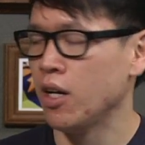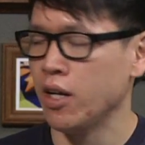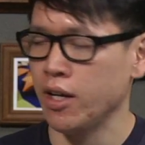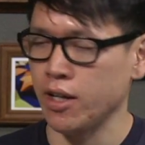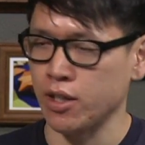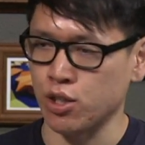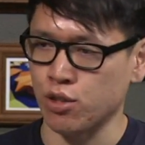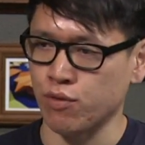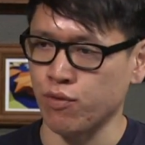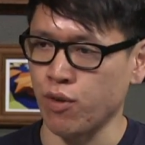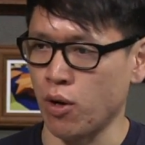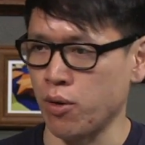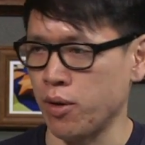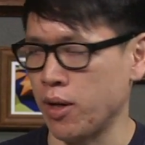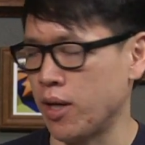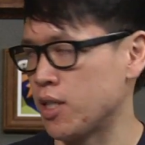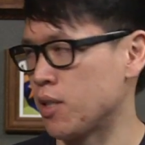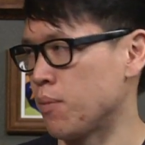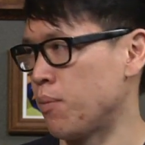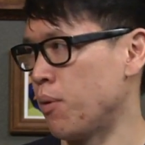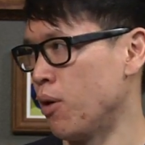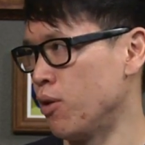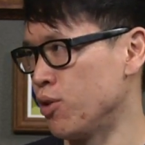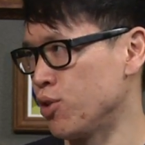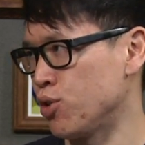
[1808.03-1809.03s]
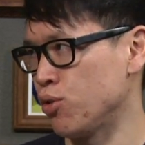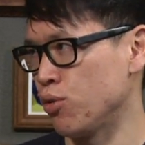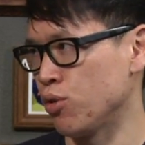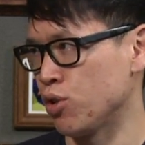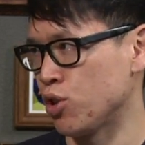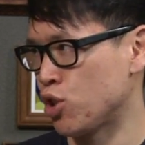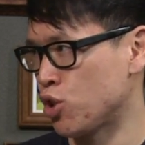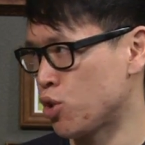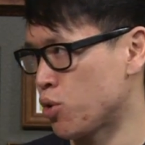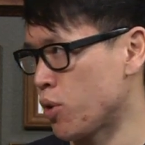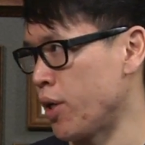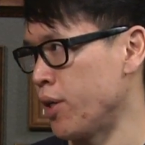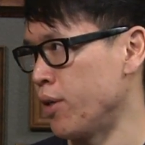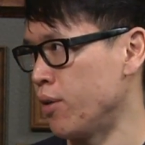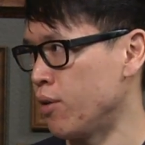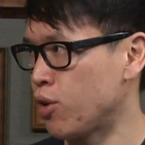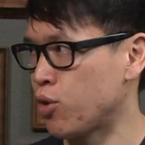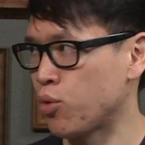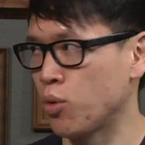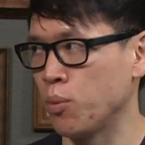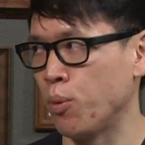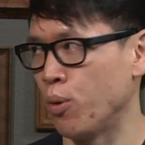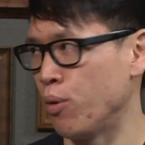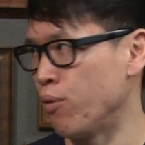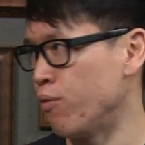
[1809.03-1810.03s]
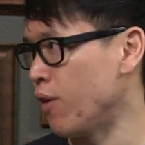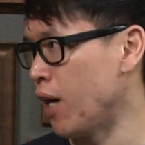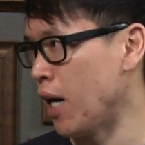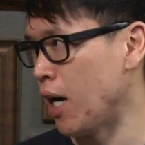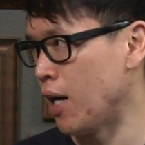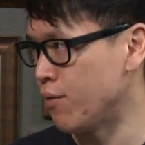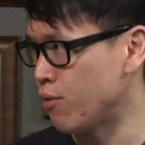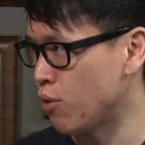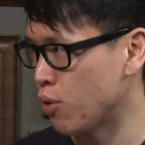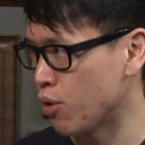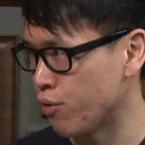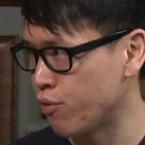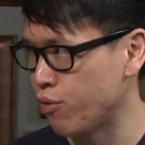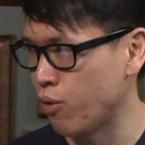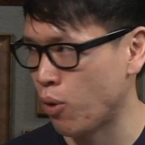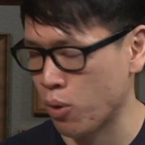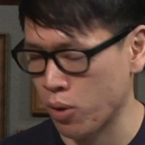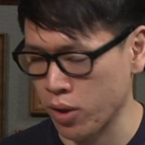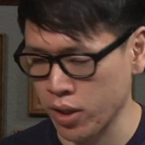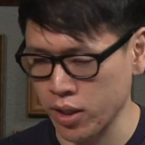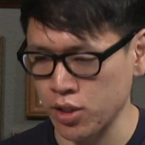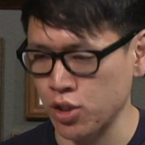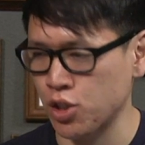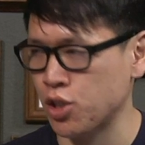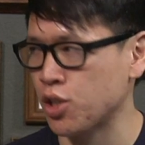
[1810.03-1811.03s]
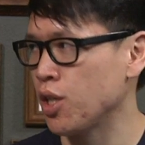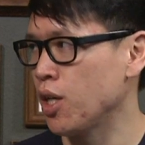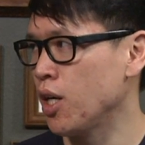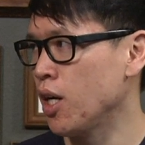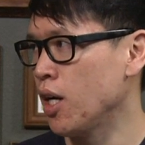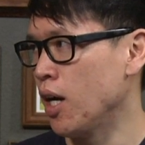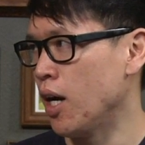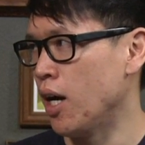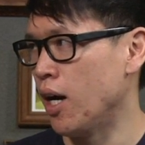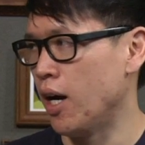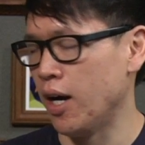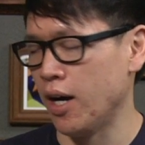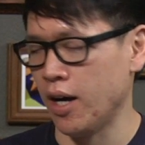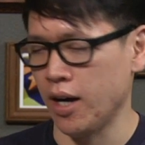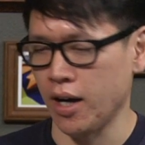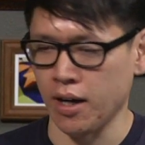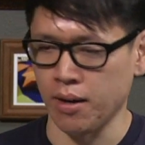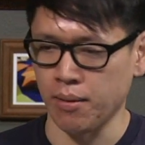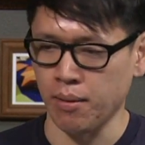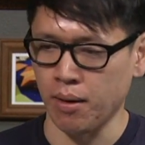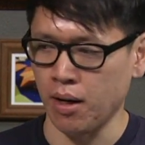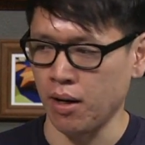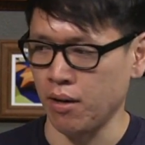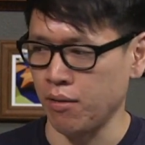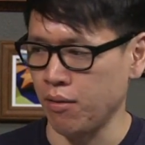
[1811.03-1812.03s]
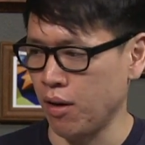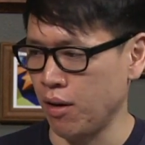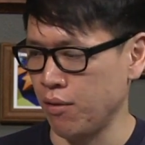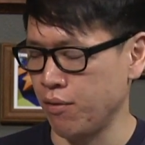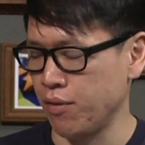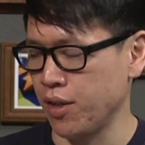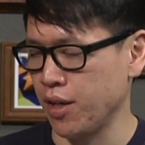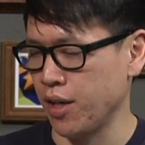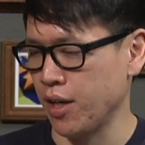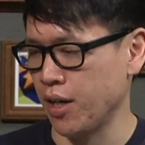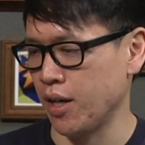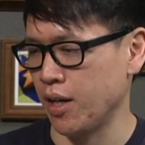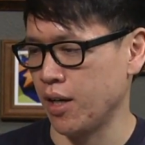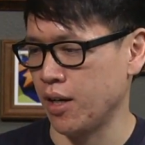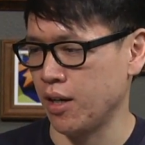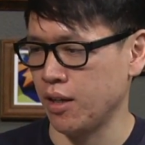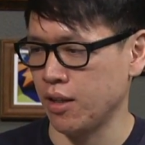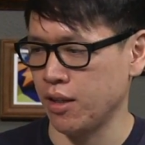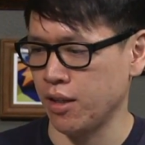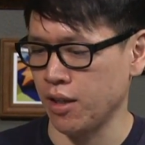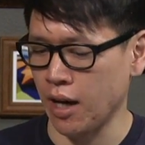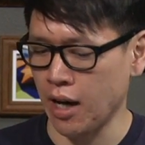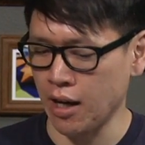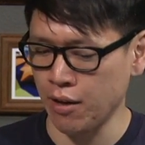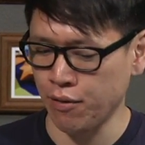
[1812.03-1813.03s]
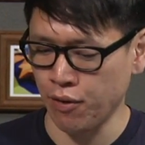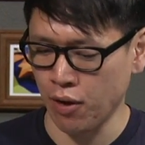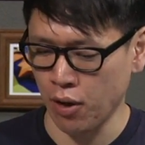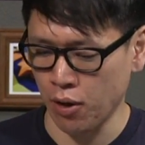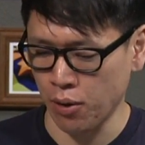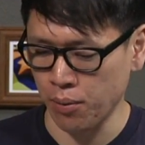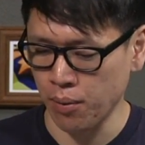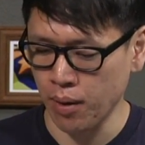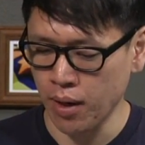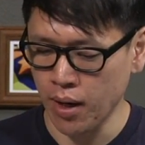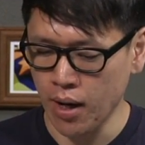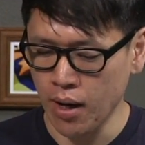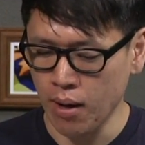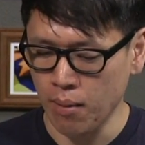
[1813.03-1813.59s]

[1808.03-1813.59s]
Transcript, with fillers: inch phone as opposed to a straight three point five Not or four no. inch yeah. uh, of, of, the, uh, of the iPhone.